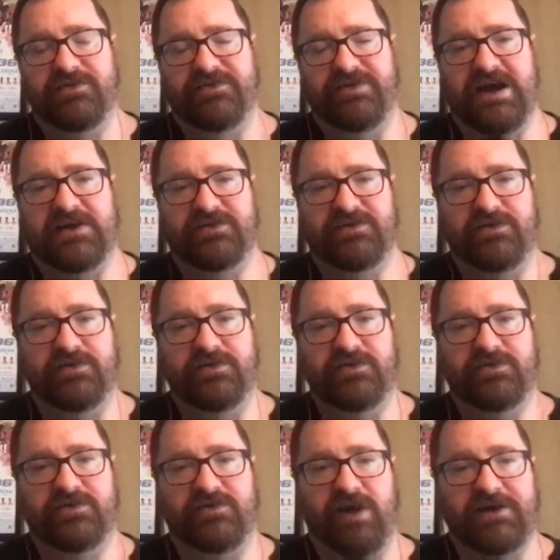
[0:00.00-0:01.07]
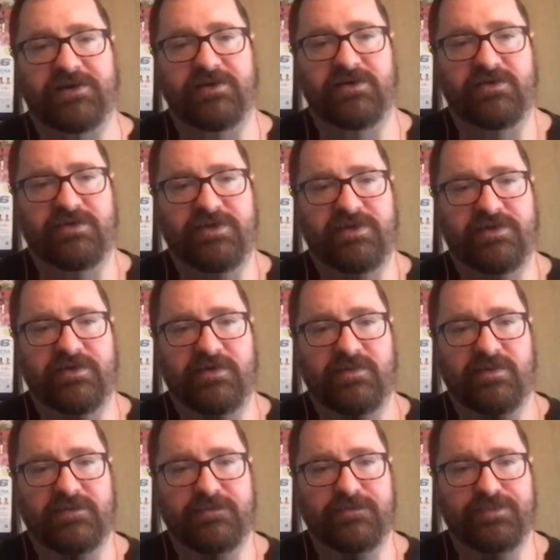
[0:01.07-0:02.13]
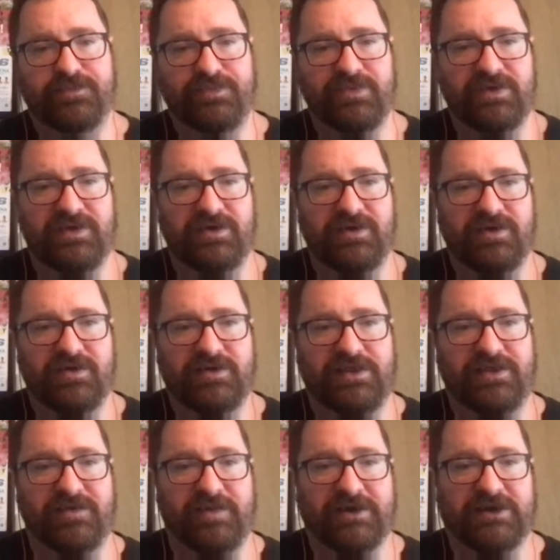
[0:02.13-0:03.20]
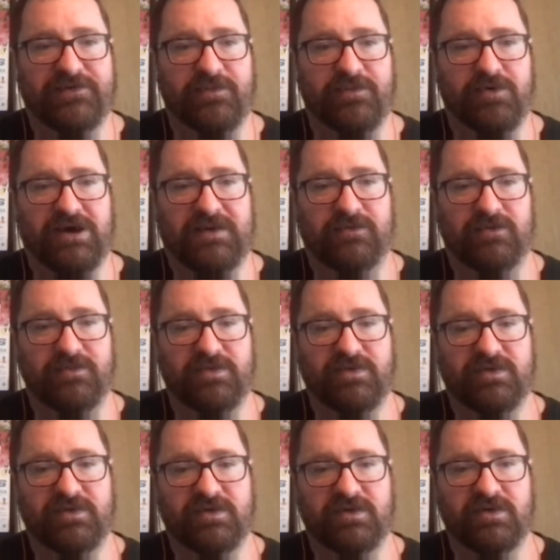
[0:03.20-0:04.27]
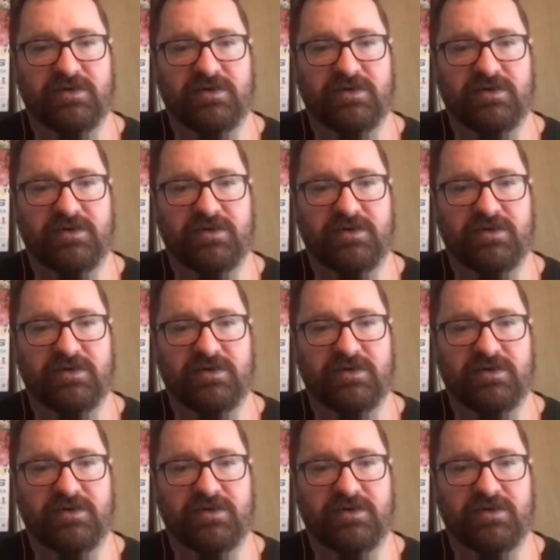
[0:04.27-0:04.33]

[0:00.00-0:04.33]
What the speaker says: faster strikers in the tournament that I think might give her problems.